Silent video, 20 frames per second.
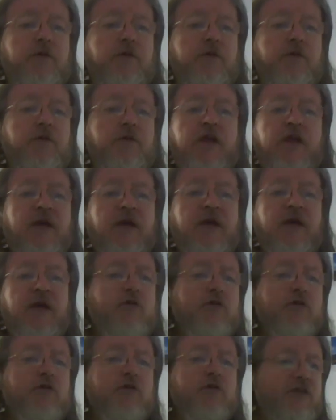your
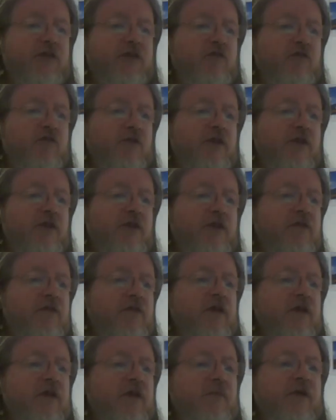airport badge if you
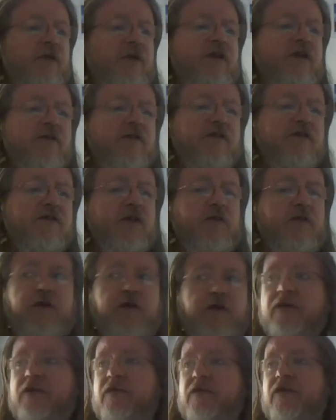need, the medical
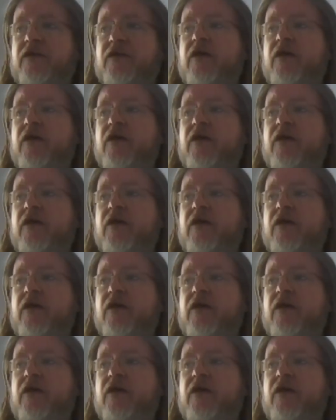certificate,